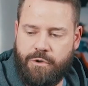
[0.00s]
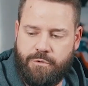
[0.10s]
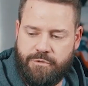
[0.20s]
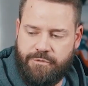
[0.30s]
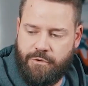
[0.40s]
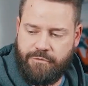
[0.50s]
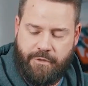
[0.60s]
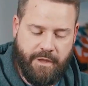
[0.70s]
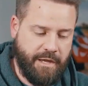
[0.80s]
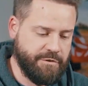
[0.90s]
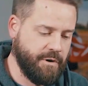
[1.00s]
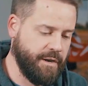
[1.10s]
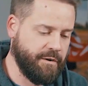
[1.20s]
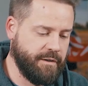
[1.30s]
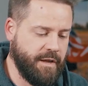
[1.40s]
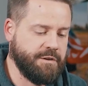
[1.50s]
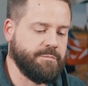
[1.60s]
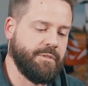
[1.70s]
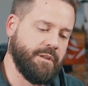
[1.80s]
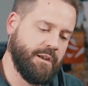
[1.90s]
useful for the edge grinder
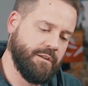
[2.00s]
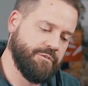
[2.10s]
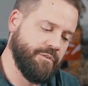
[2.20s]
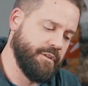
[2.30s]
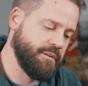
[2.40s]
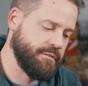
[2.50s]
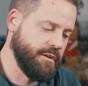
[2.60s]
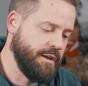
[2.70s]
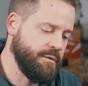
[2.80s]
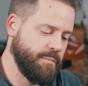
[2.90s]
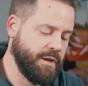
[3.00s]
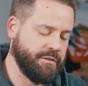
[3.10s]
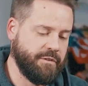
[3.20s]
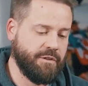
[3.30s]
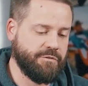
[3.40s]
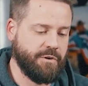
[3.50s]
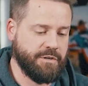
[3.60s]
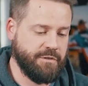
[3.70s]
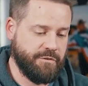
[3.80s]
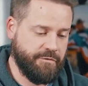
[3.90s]
attachment than it is for this, because the
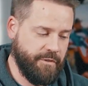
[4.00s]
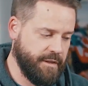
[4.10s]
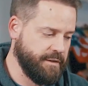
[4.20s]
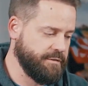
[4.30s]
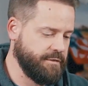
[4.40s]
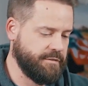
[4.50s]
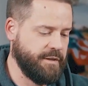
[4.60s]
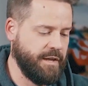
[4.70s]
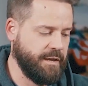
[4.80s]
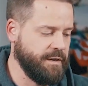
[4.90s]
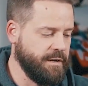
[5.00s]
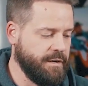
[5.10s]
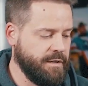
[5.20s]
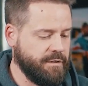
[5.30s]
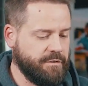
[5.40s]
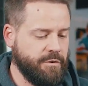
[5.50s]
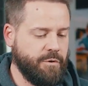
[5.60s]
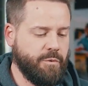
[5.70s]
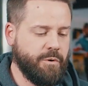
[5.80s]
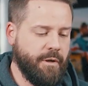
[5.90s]
instructions for this say
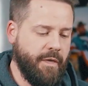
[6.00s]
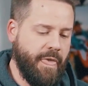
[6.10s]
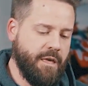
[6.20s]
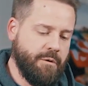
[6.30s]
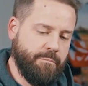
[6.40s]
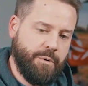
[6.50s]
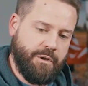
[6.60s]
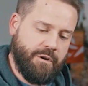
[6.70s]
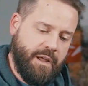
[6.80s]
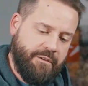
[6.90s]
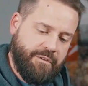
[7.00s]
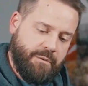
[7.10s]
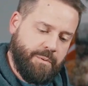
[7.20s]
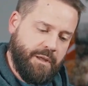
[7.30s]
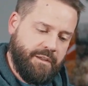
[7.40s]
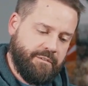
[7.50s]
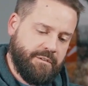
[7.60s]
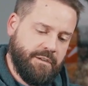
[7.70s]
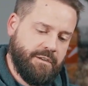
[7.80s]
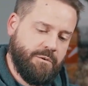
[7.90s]
to put your knife into
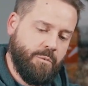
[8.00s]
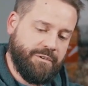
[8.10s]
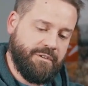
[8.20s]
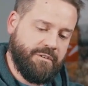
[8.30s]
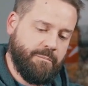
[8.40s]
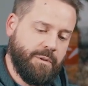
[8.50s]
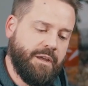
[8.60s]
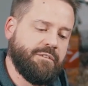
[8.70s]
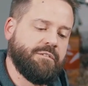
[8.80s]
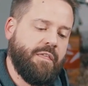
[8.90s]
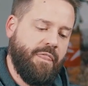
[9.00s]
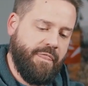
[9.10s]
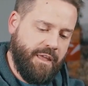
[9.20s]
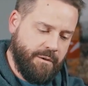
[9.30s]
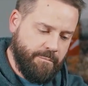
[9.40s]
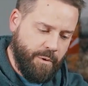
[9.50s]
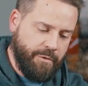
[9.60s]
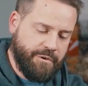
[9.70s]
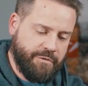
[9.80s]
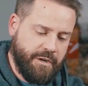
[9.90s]
place. Once it's in place, then pull
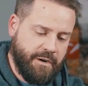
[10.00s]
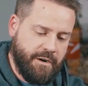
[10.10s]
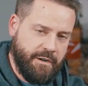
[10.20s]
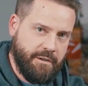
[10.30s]
the trigger